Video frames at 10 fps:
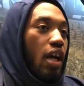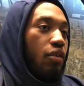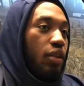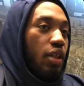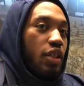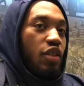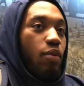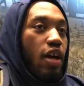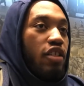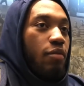I don't think it
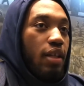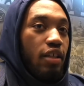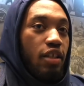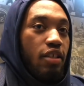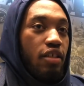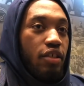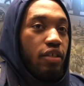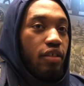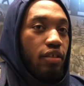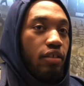surprises me. I think
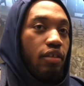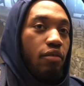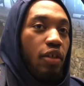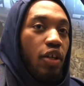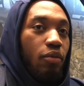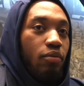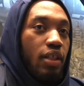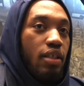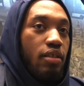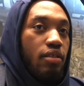Caesar, you know,
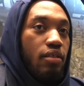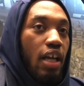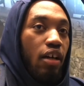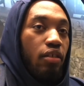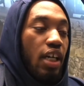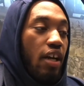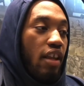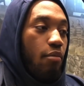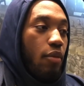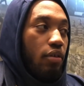is outside of
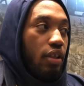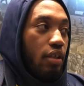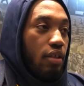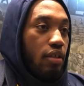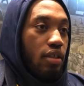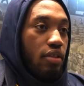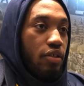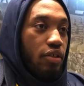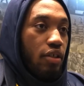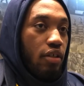that mold. I think
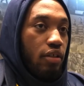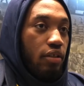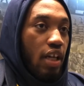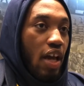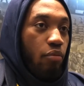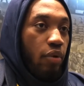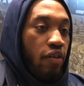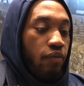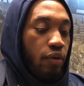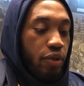Caesar is going to have a
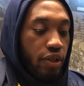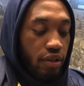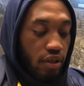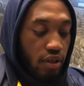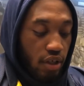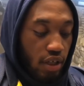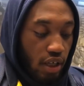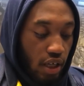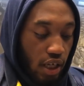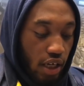bright future.
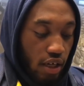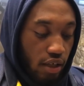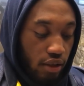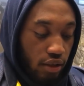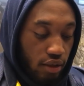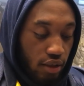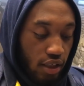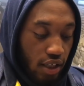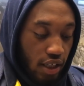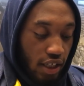And
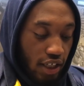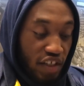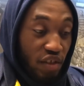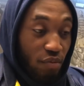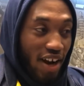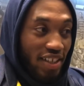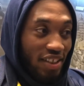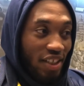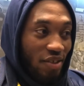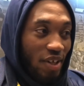he's
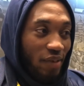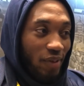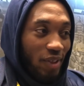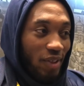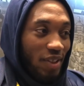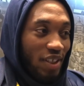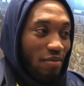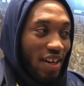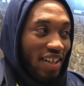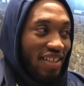surprisingly quick for
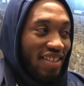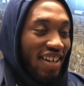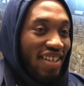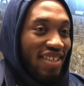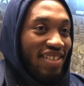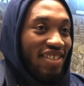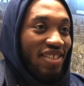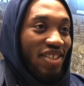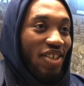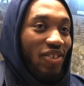somebody his size.
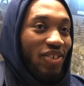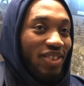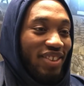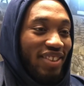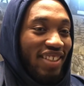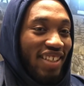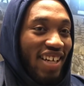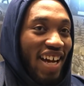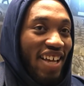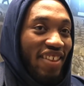So
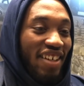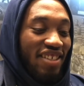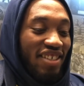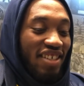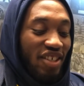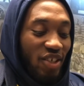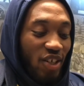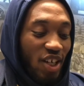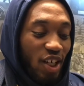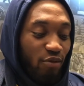I think Caesar,